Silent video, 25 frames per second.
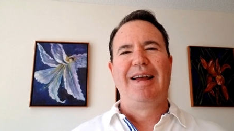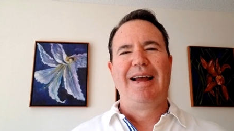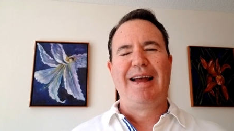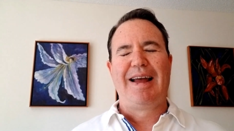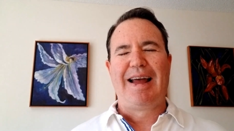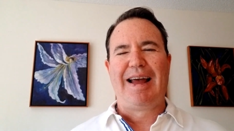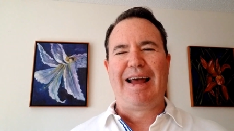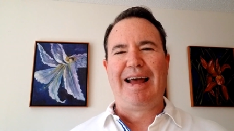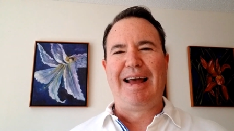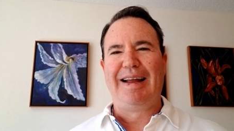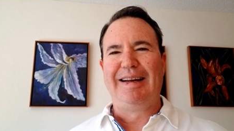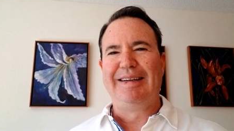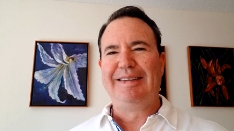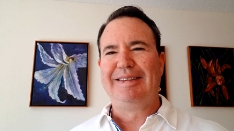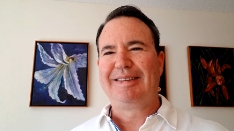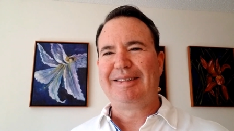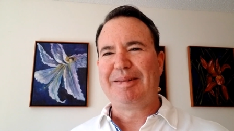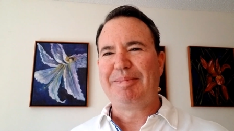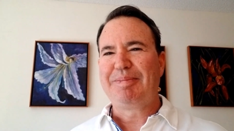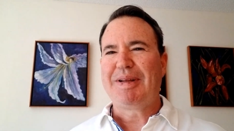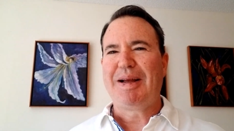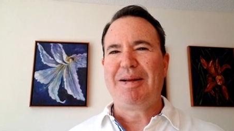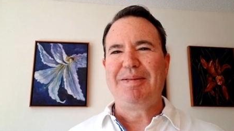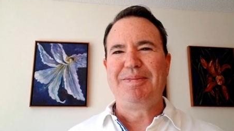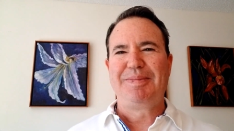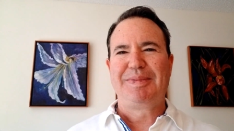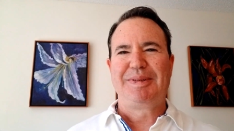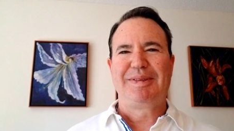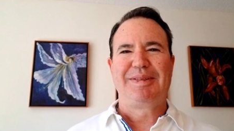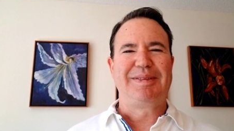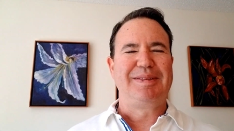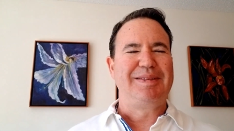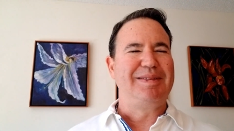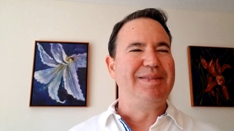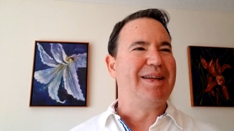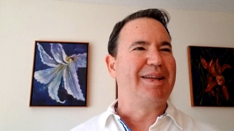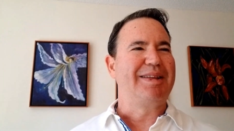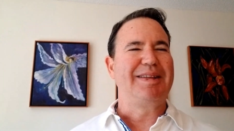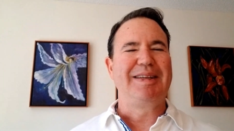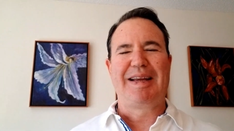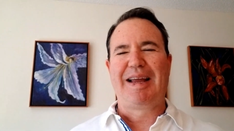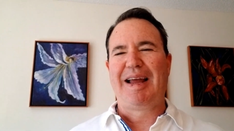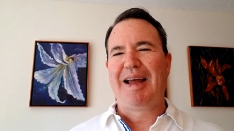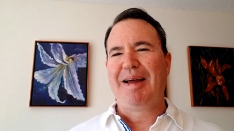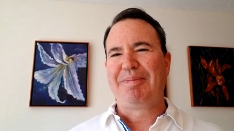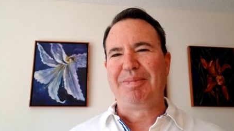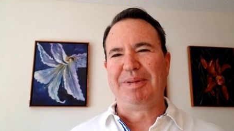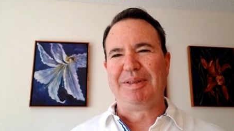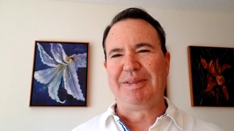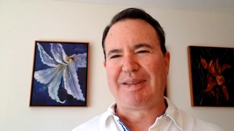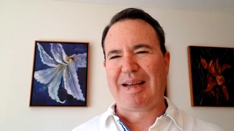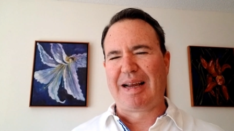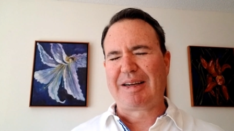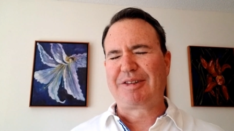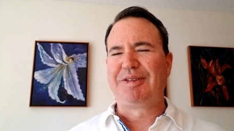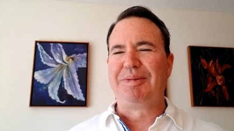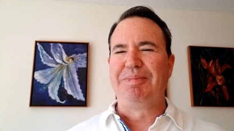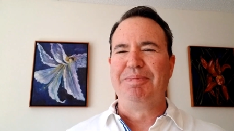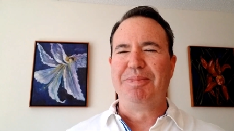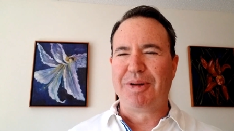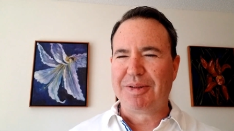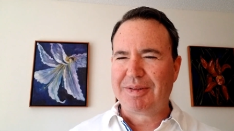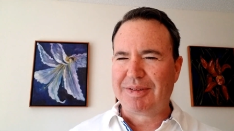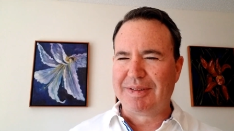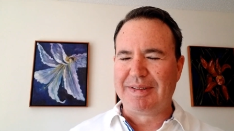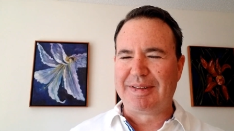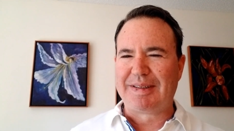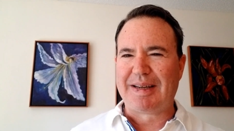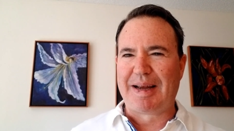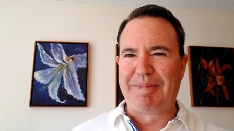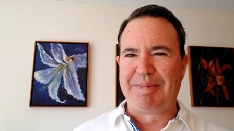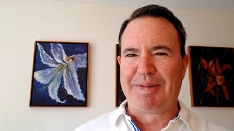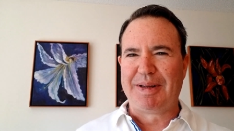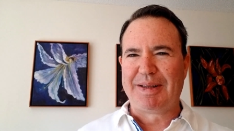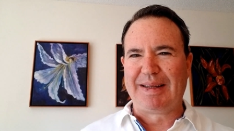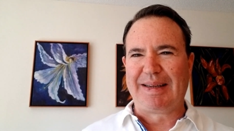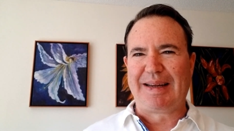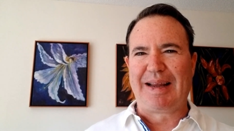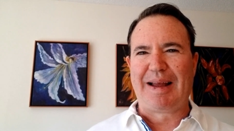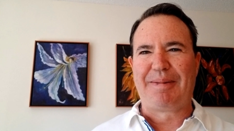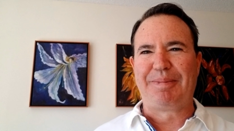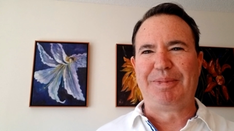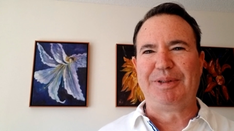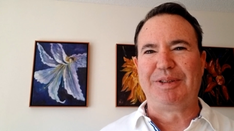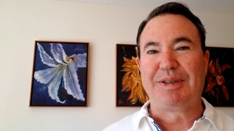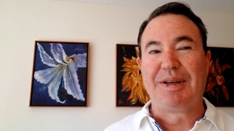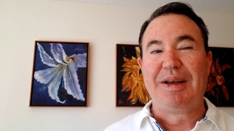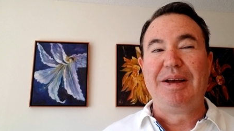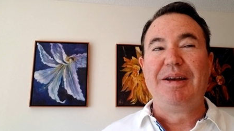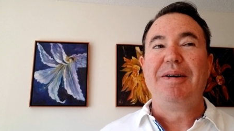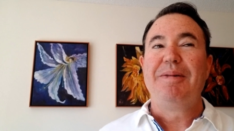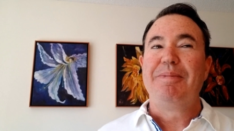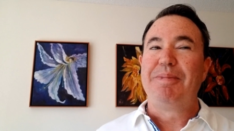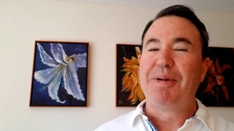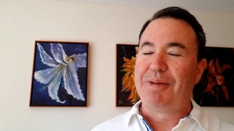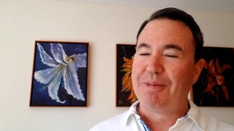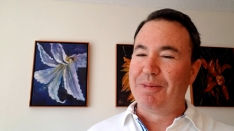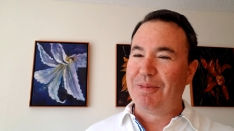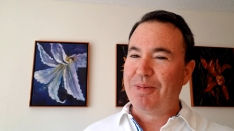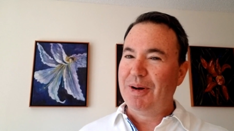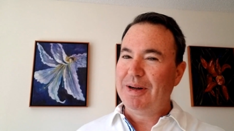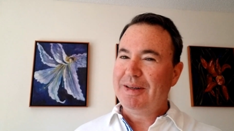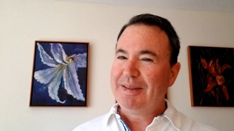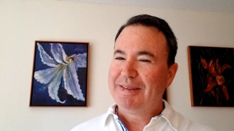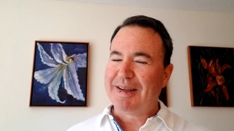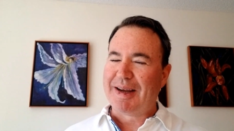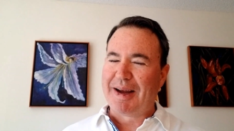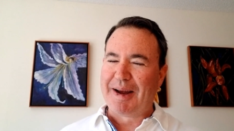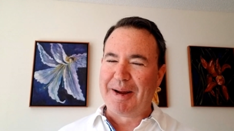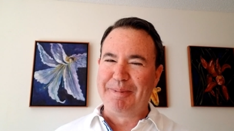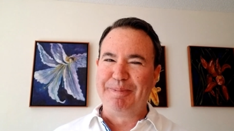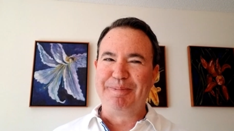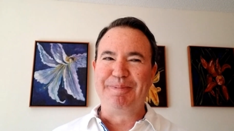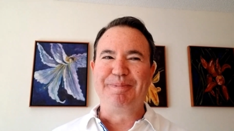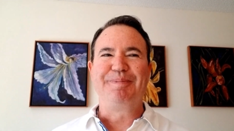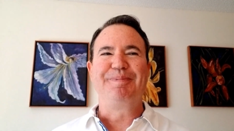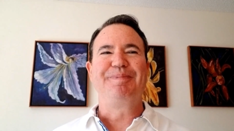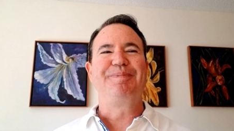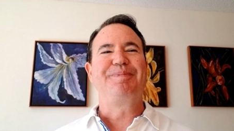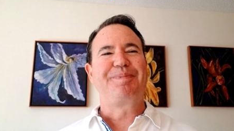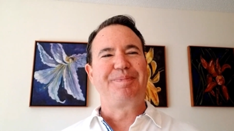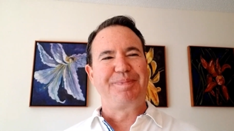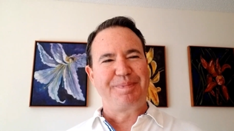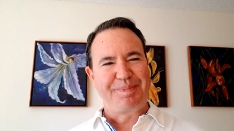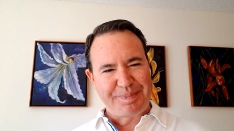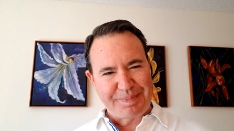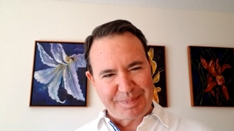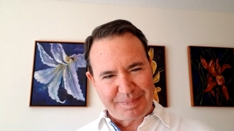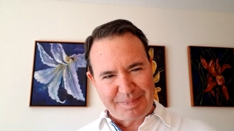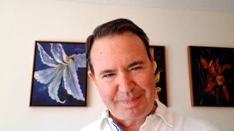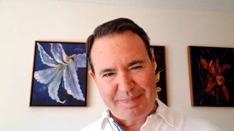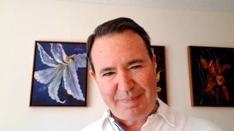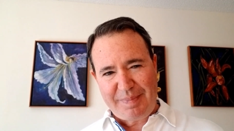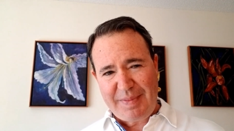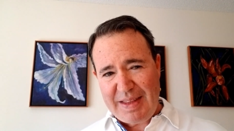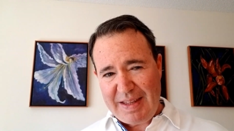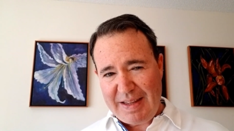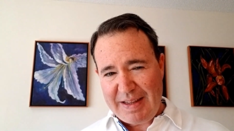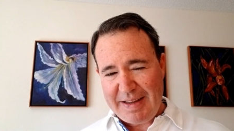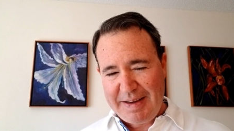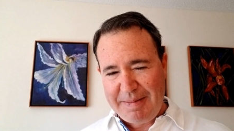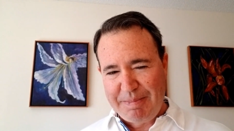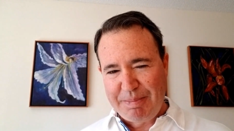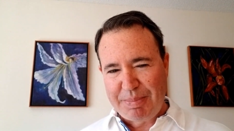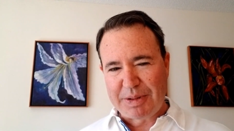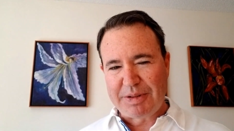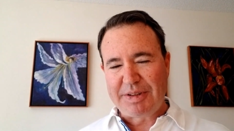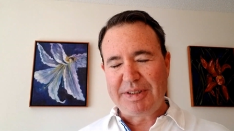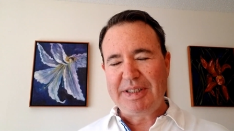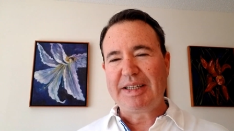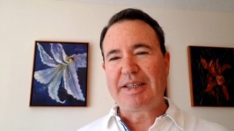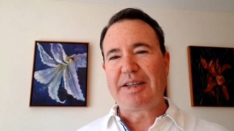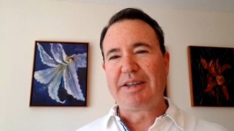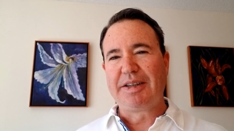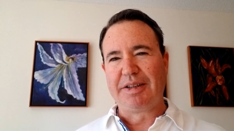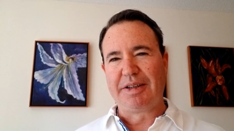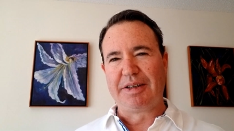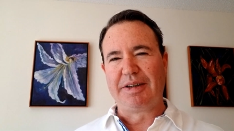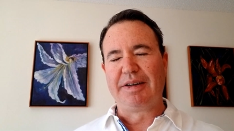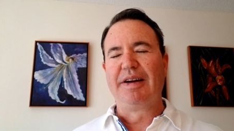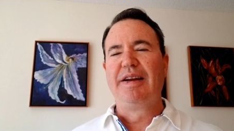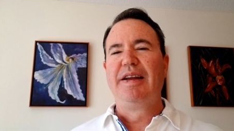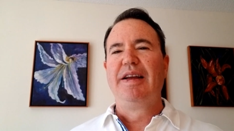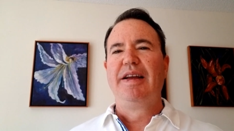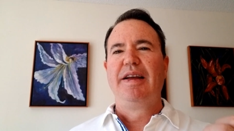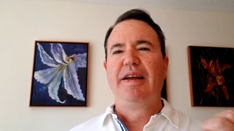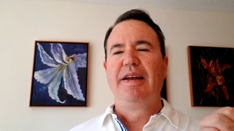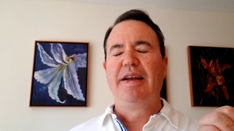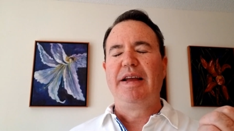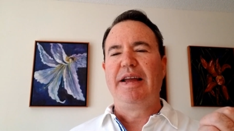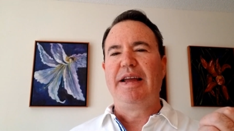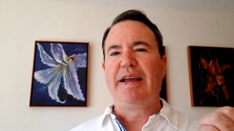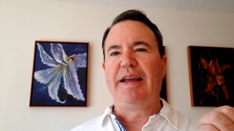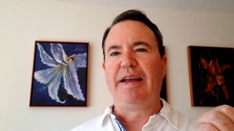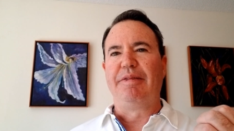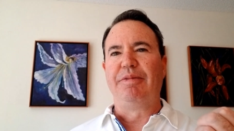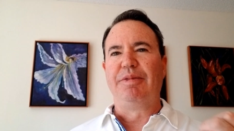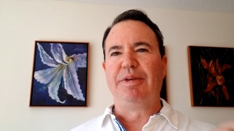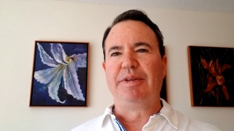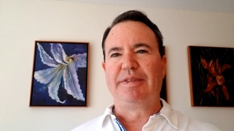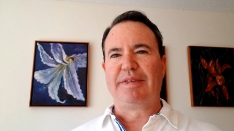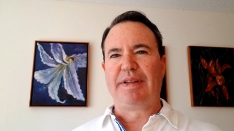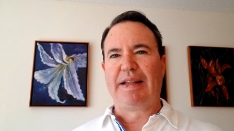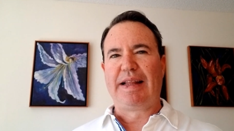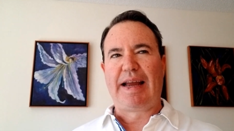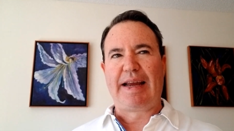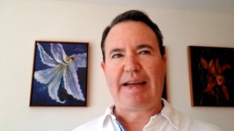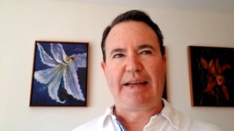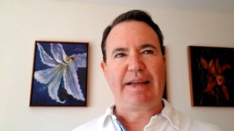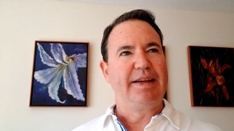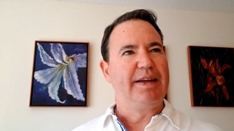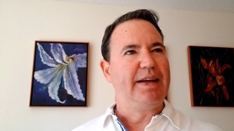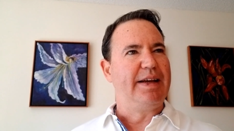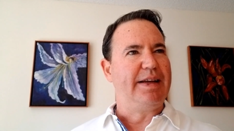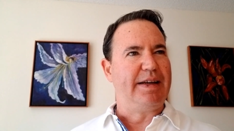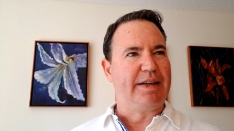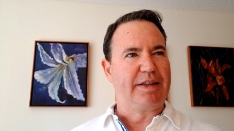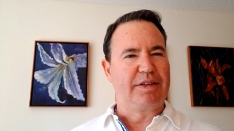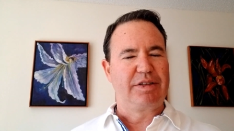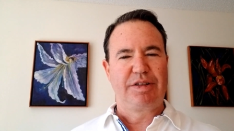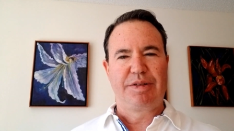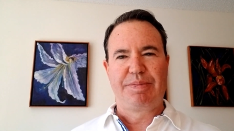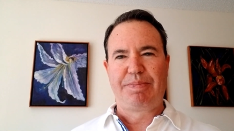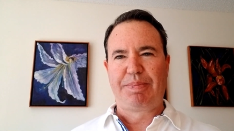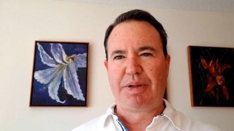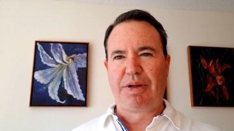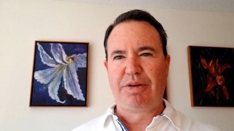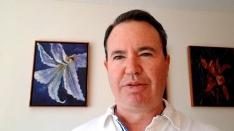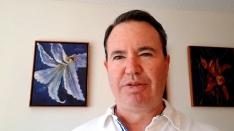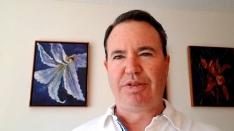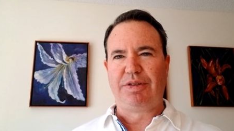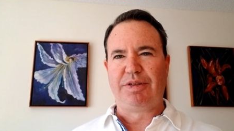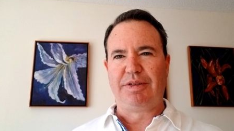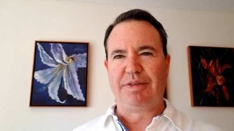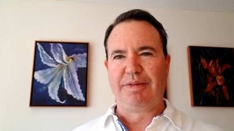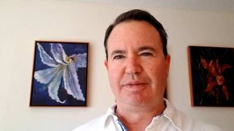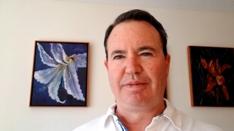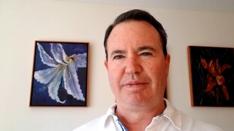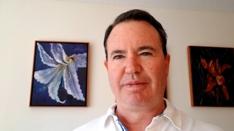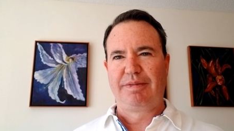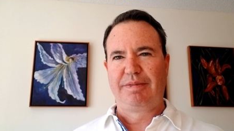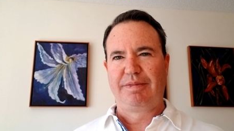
And sometimes nothing happens. Actually, most of the time, nothing happens. But one time, in particular, it was like an explosion.